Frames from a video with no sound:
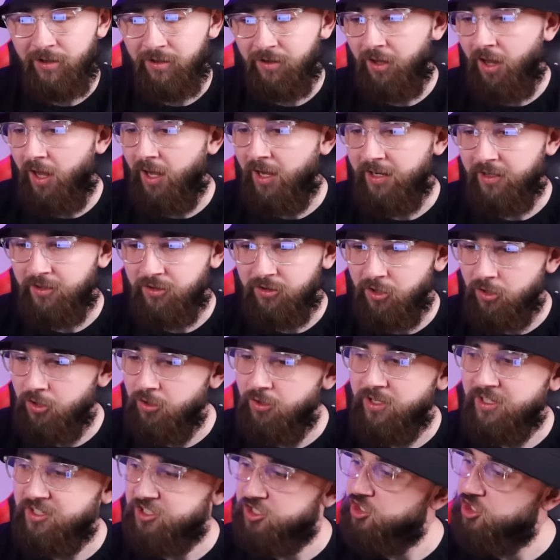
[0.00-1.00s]
Like,
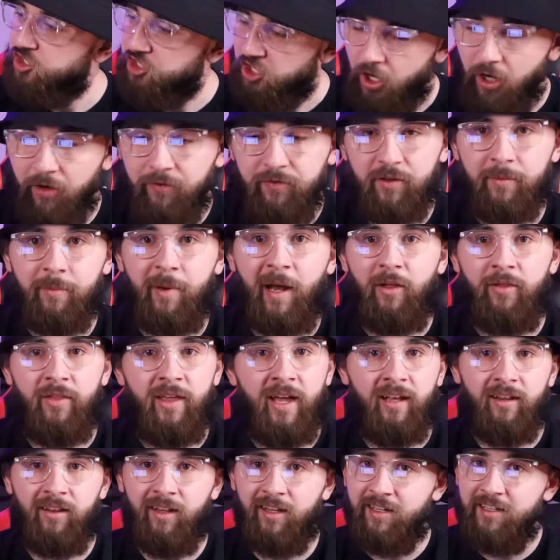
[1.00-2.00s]
dude, he's chuffed about
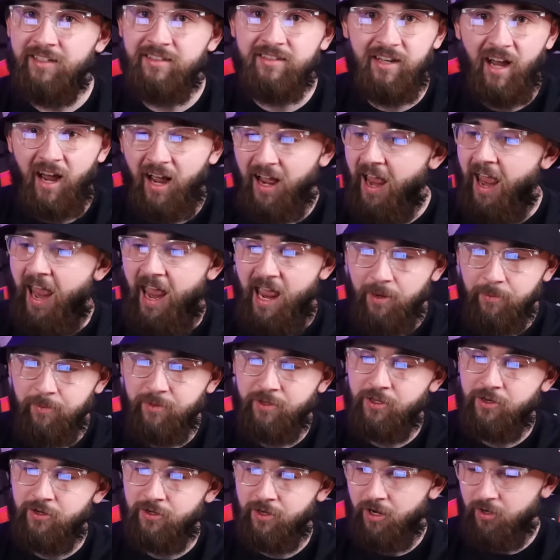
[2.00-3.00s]
that. Like, he's not happy,
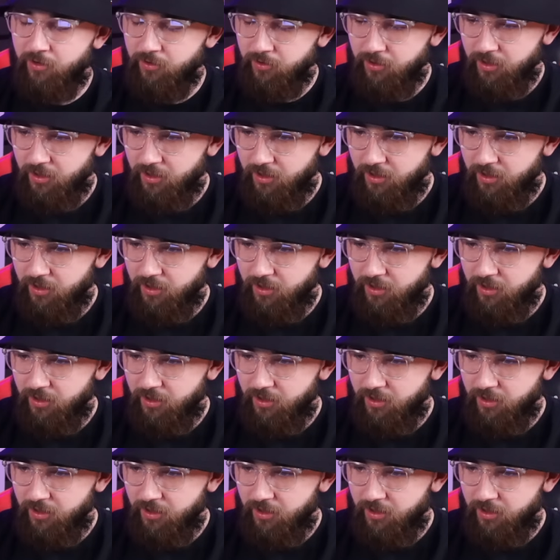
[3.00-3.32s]
you know?